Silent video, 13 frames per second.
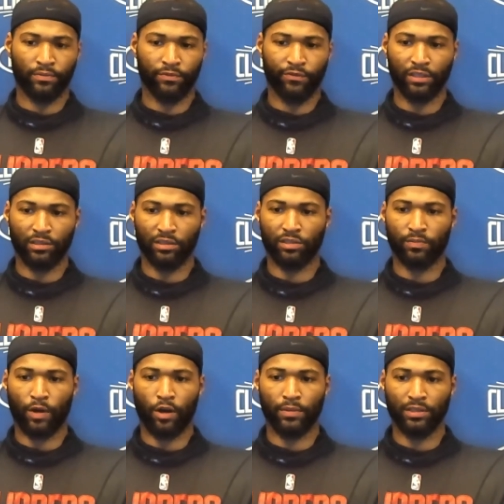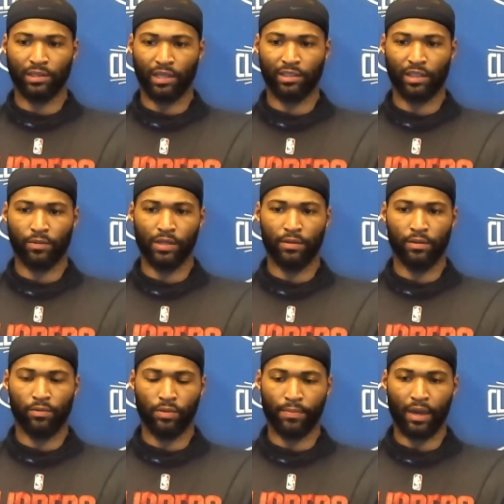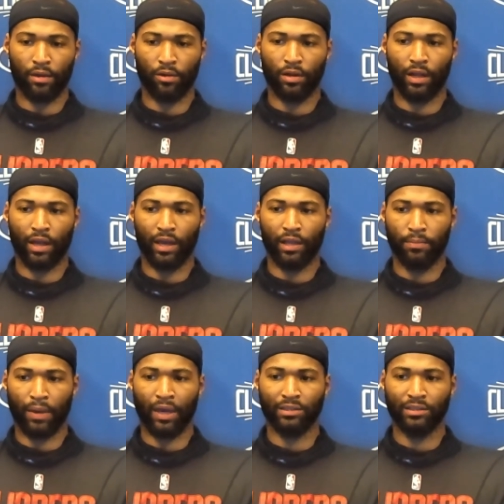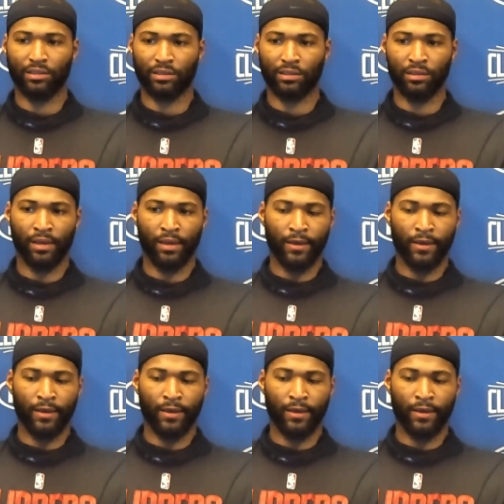fix the small mistakes that we make on a nightly basis, and